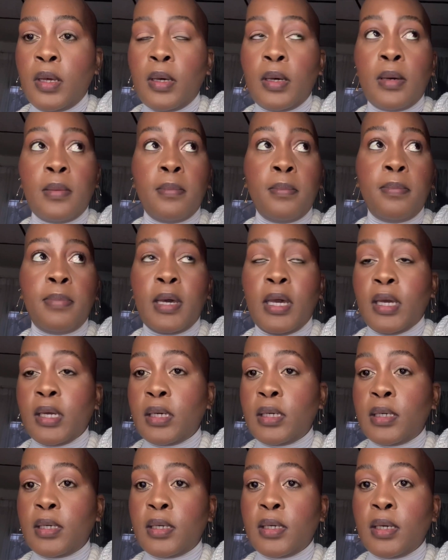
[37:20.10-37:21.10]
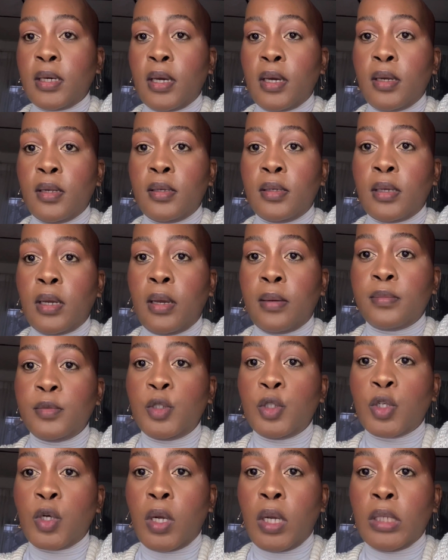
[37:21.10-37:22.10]
I'm back and I'm
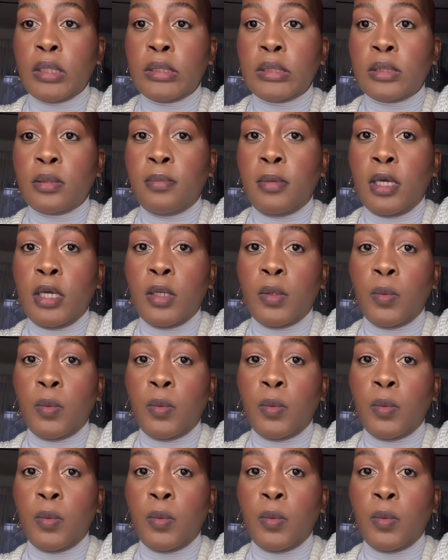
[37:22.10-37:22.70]
trying to make it